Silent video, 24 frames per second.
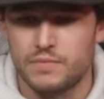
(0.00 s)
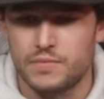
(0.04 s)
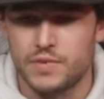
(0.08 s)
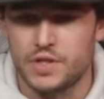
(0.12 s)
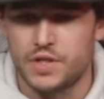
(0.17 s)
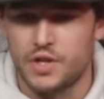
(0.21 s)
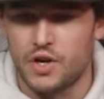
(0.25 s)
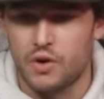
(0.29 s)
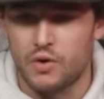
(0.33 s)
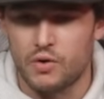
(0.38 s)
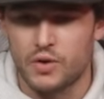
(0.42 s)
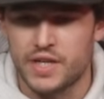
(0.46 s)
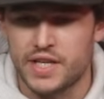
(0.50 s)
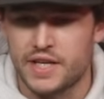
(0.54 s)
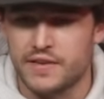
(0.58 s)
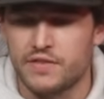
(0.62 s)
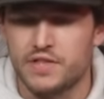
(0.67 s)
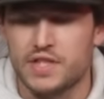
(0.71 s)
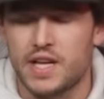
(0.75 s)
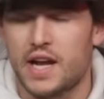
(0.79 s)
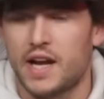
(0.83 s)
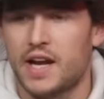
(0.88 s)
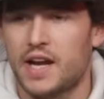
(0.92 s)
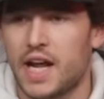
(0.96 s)
you know,
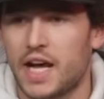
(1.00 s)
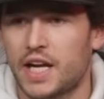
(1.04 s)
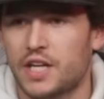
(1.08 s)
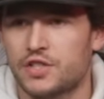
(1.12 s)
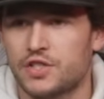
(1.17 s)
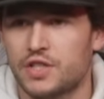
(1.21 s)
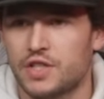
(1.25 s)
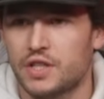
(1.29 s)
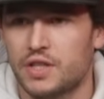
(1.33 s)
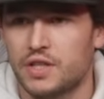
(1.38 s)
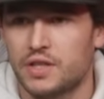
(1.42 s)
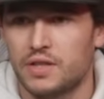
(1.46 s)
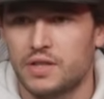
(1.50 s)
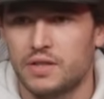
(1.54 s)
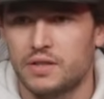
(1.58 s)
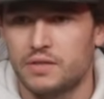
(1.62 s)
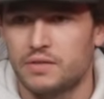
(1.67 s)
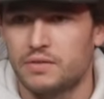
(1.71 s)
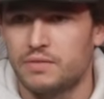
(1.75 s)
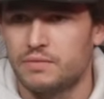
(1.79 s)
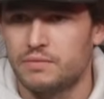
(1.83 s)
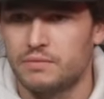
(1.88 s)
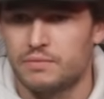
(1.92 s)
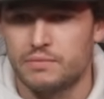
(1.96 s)
gives that extra,
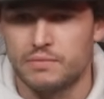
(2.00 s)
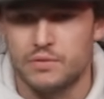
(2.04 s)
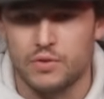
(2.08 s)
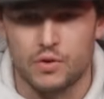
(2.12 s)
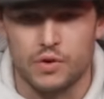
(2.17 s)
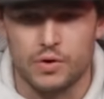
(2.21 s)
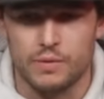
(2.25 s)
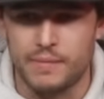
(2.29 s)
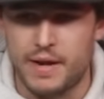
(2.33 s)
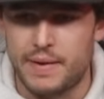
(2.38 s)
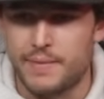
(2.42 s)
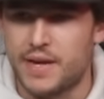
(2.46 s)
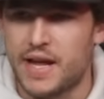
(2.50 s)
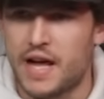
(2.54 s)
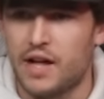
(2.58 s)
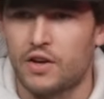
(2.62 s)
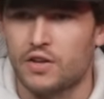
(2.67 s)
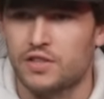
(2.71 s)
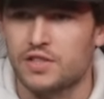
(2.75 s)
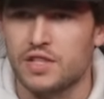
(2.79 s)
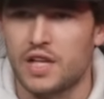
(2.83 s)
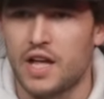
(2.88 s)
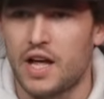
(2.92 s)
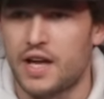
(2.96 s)
or maybe
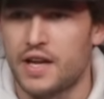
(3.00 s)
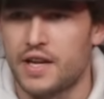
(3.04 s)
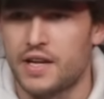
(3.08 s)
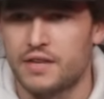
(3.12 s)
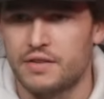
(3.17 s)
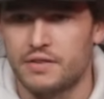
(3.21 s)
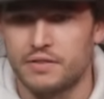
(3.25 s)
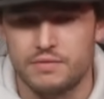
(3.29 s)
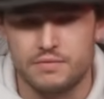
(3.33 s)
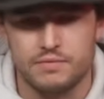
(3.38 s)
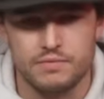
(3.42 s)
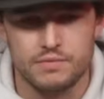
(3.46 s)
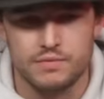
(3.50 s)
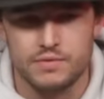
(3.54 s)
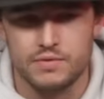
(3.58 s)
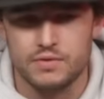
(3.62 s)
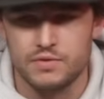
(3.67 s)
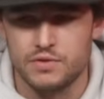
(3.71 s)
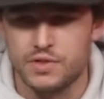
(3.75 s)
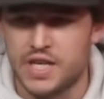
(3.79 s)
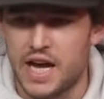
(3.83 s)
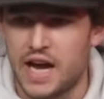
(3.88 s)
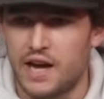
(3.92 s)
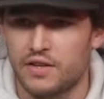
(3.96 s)
Alex Lyon
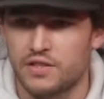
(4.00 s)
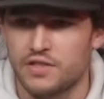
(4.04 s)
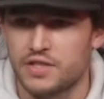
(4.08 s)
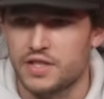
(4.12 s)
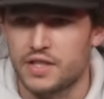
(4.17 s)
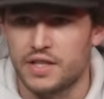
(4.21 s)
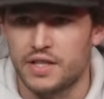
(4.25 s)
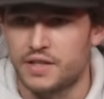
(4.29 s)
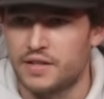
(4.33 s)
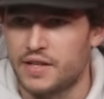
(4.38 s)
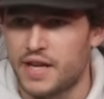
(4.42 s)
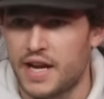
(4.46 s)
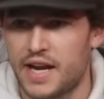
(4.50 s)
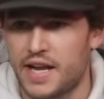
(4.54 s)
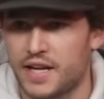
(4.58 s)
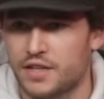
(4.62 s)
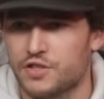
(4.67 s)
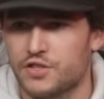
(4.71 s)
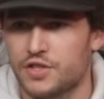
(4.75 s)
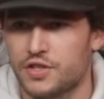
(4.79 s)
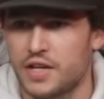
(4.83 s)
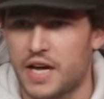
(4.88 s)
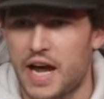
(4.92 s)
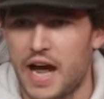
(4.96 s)
dials it in that
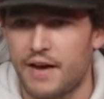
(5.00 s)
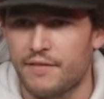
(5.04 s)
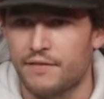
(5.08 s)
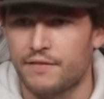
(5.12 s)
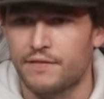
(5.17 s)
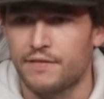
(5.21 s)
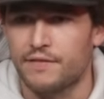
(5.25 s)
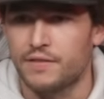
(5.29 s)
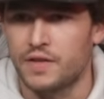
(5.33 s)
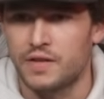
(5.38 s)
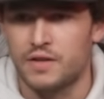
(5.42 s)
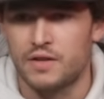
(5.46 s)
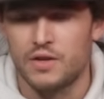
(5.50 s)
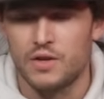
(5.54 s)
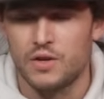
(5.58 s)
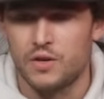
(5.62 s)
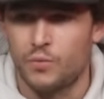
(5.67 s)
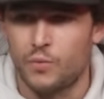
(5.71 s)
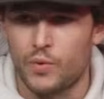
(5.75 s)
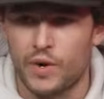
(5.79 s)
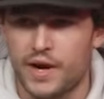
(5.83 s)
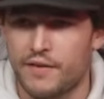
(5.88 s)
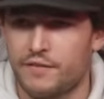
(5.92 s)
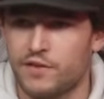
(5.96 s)
extra half
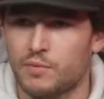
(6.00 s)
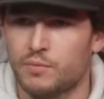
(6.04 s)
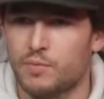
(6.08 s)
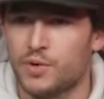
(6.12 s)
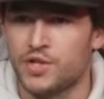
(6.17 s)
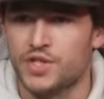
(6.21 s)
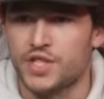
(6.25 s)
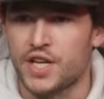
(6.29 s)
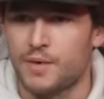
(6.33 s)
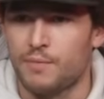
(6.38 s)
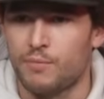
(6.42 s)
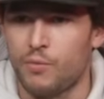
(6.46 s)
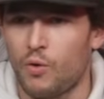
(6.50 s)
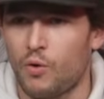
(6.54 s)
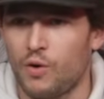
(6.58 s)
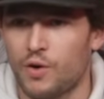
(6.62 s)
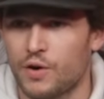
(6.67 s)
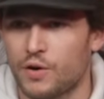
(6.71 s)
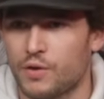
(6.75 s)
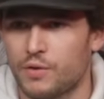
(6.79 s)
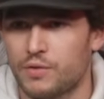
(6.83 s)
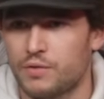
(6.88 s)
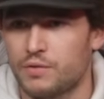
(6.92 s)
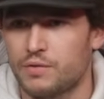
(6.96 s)
whatever percent
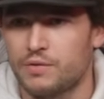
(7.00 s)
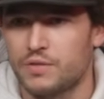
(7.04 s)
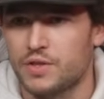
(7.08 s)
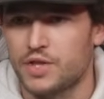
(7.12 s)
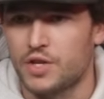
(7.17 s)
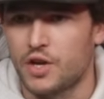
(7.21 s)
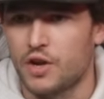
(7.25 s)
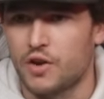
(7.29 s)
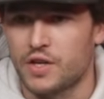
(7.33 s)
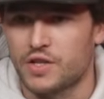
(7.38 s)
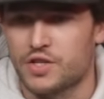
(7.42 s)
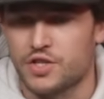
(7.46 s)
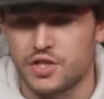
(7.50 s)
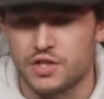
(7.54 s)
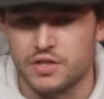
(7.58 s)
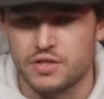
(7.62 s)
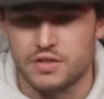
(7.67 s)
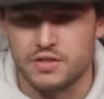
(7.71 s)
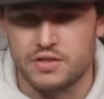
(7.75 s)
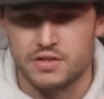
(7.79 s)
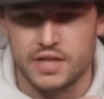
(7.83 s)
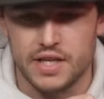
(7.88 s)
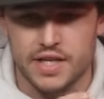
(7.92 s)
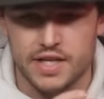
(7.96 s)
more. You know, it's
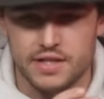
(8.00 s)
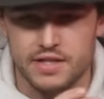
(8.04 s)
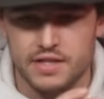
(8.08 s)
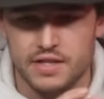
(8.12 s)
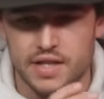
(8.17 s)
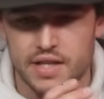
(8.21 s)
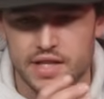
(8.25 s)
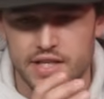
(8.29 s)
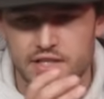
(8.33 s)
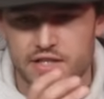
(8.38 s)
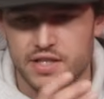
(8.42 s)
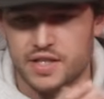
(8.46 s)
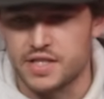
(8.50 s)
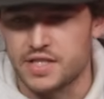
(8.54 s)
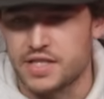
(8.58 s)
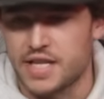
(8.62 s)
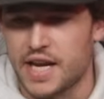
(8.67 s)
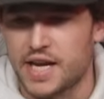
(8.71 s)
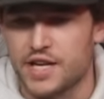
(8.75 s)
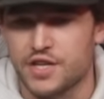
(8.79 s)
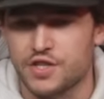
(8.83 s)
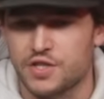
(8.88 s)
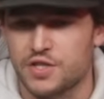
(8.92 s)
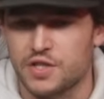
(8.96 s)
just it it's
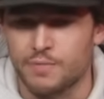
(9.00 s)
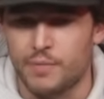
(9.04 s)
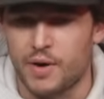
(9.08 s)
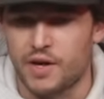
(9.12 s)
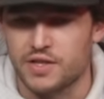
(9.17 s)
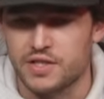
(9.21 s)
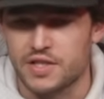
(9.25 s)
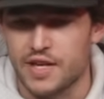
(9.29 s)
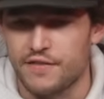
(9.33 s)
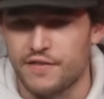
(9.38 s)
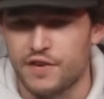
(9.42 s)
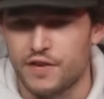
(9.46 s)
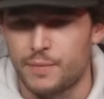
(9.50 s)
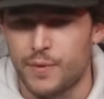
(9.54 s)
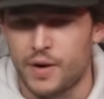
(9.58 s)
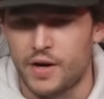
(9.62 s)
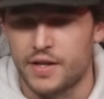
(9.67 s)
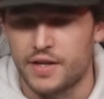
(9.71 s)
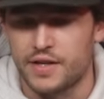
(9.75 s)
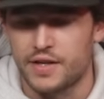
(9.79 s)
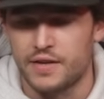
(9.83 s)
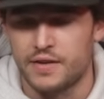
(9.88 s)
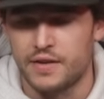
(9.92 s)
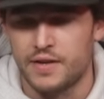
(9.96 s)
contagious amongst
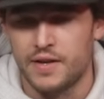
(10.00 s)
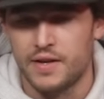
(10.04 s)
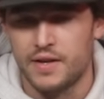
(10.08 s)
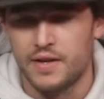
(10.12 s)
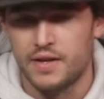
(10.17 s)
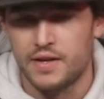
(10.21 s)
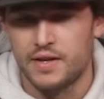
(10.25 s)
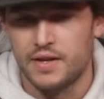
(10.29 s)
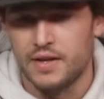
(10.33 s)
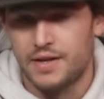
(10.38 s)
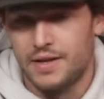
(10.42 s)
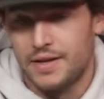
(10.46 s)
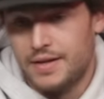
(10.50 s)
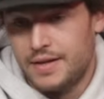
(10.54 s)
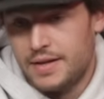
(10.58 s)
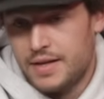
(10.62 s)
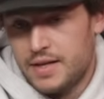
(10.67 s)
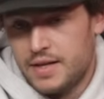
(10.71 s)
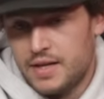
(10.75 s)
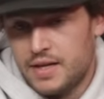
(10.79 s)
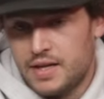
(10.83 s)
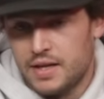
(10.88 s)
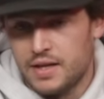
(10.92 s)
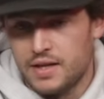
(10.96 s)
everybody, and
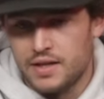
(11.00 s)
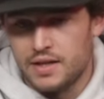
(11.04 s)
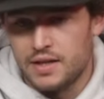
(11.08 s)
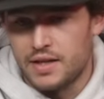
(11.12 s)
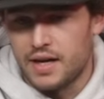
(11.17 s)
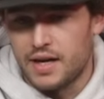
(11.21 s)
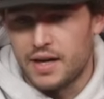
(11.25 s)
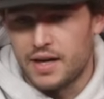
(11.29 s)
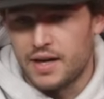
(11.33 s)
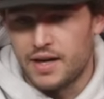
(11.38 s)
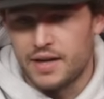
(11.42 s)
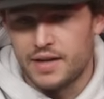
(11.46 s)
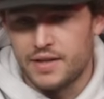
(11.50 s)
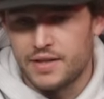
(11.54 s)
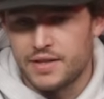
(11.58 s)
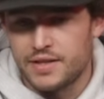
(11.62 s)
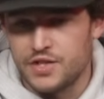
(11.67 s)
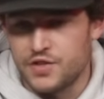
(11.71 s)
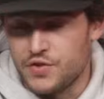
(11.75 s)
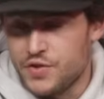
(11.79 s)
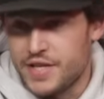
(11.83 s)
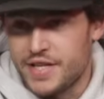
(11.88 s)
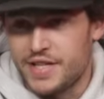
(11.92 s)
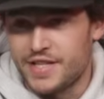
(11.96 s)
uh,
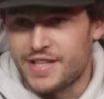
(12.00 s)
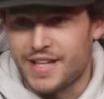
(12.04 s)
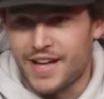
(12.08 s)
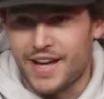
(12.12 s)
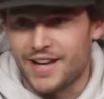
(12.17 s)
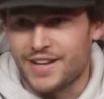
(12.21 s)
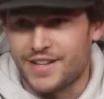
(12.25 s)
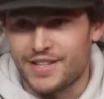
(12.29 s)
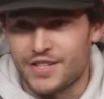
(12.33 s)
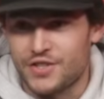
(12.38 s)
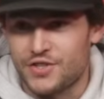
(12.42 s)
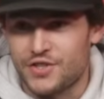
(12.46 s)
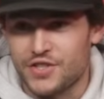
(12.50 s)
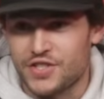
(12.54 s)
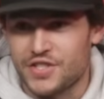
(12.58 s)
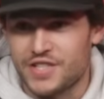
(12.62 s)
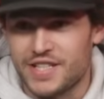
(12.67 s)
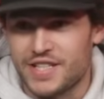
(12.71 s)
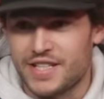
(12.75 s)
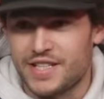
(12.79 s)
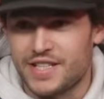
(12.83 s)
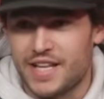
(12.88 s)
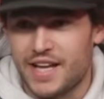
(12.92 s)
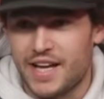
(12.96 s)
you need that. You just
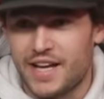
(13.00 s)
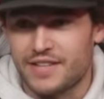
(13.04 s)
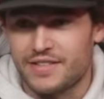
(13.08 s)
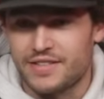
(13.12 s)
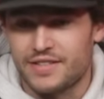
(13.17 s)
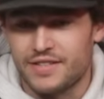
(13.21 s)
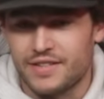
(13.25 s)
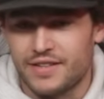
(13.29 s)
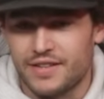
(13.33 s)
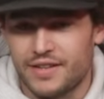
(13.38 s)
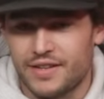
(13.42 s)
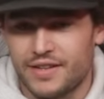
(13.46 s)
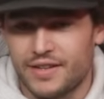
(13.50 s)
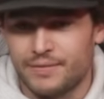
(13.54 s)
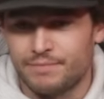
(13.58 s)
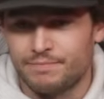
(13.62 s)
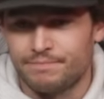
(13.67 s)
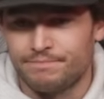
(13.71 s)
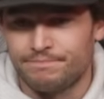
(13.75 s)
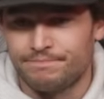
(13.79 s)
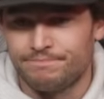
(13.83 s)
need that uh,